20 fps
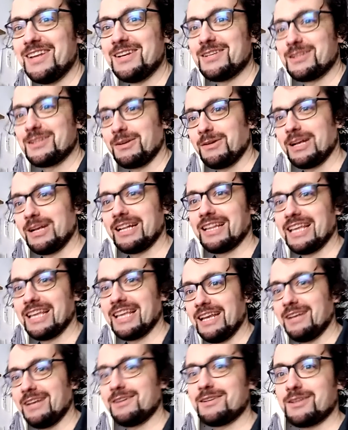
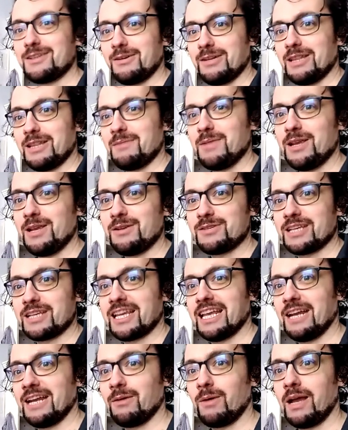the music
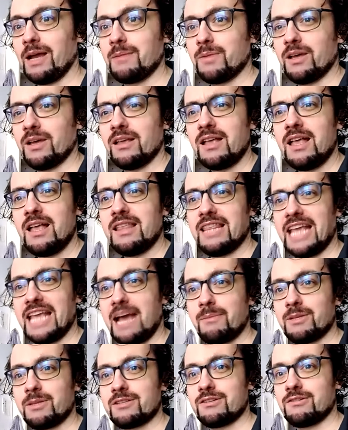in a way, but the
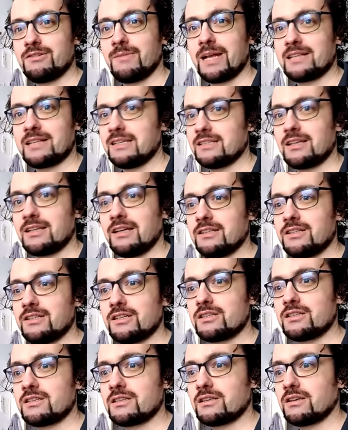amateur dramatics I
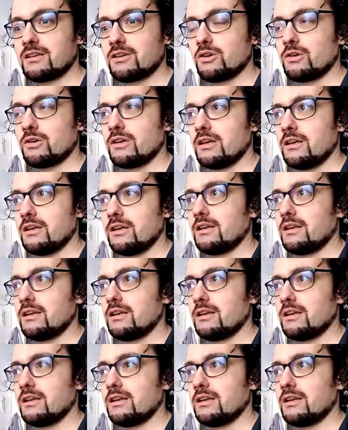just couldn't